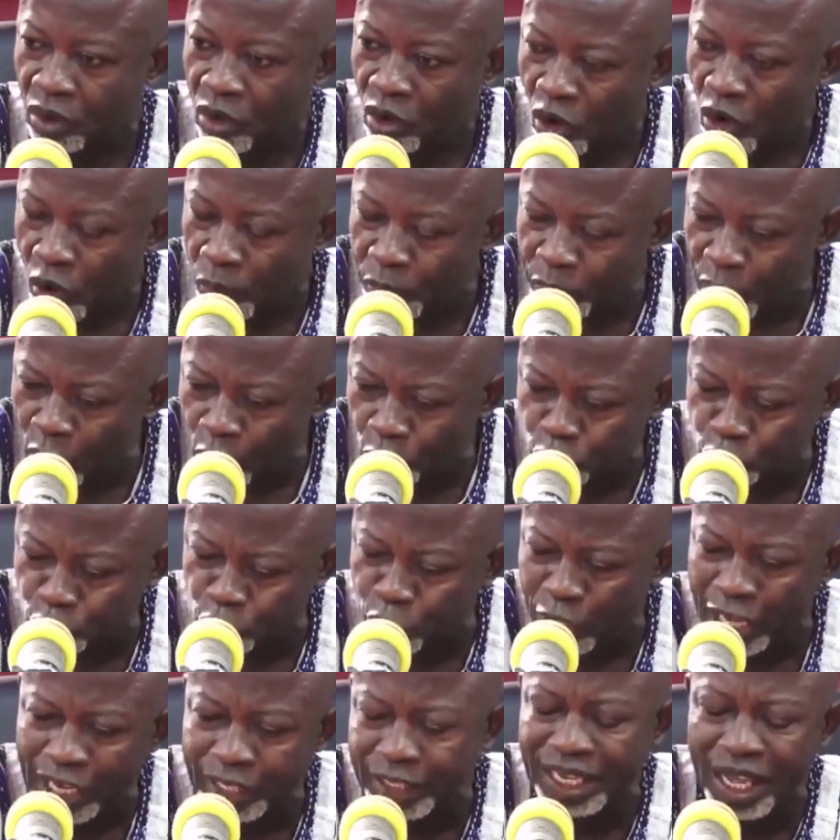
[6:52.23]
Obio
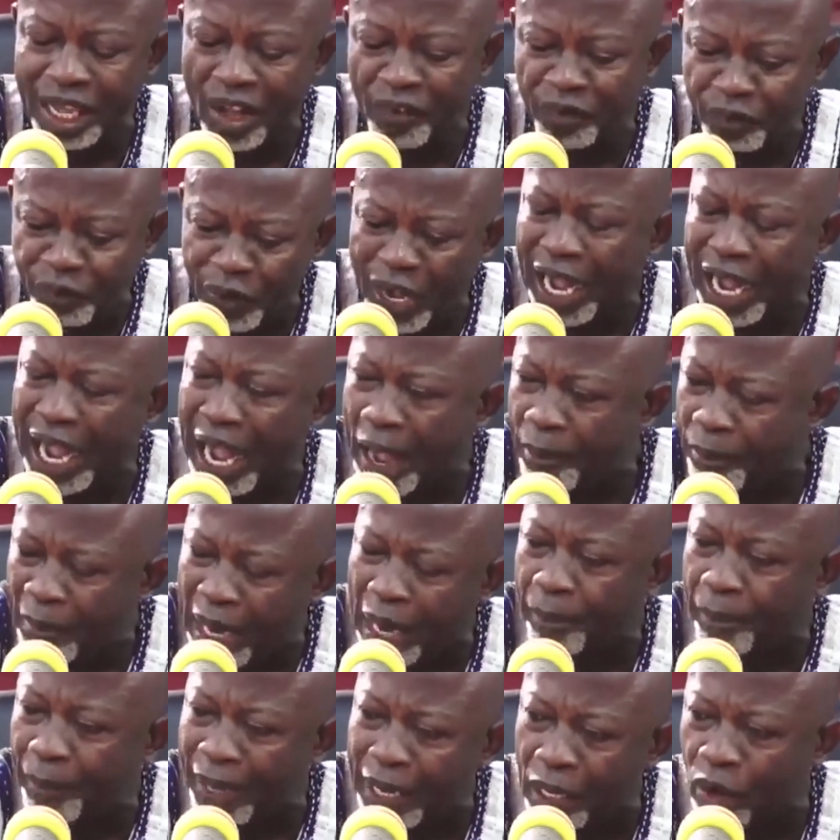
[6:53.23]
Swan dear fa and my
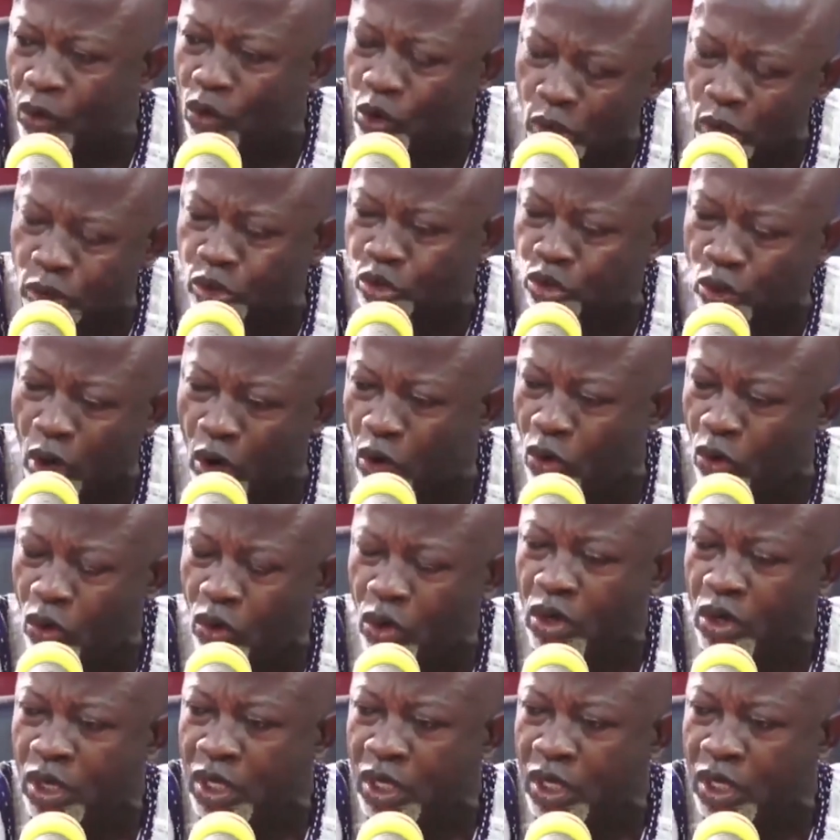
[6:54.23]
mind cost one.